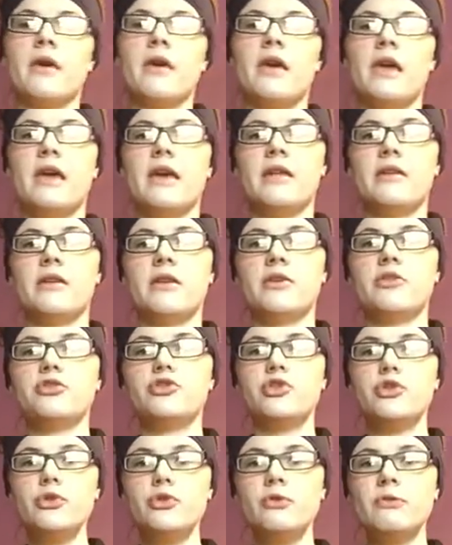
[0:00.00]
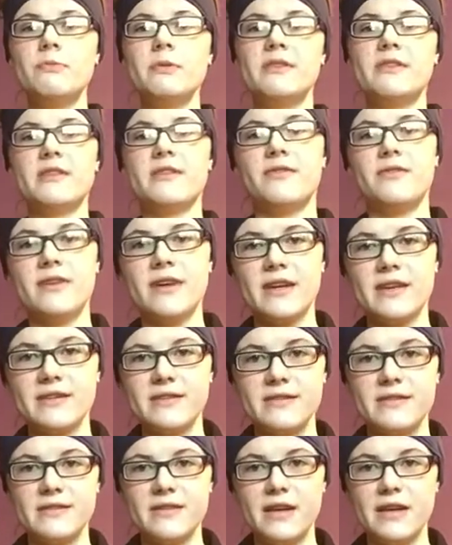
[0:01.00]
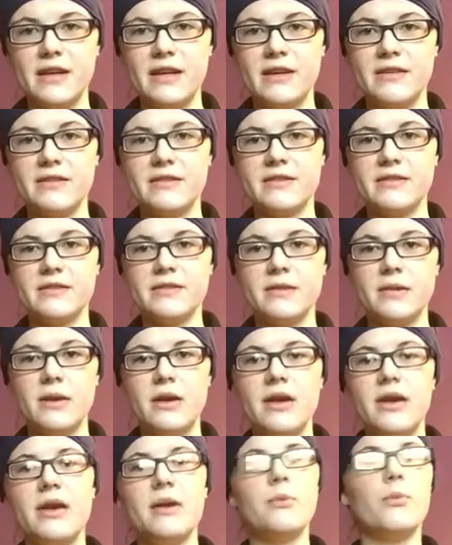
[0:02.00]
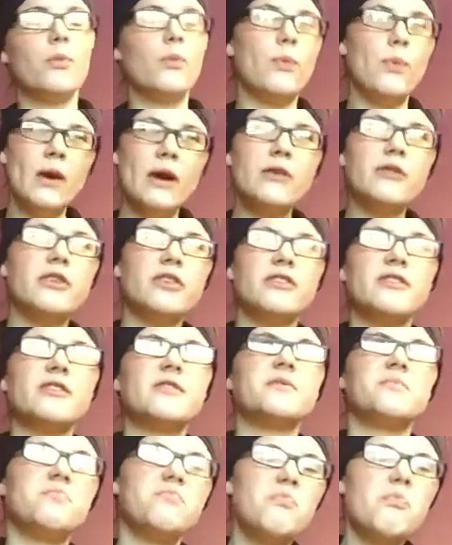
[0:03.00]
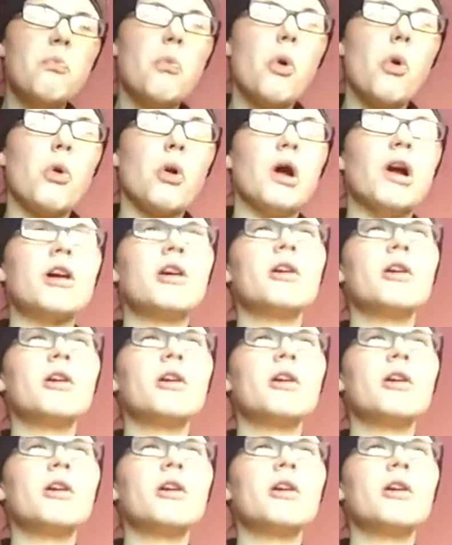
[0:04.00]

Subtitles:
in 2 specific studies where there's more,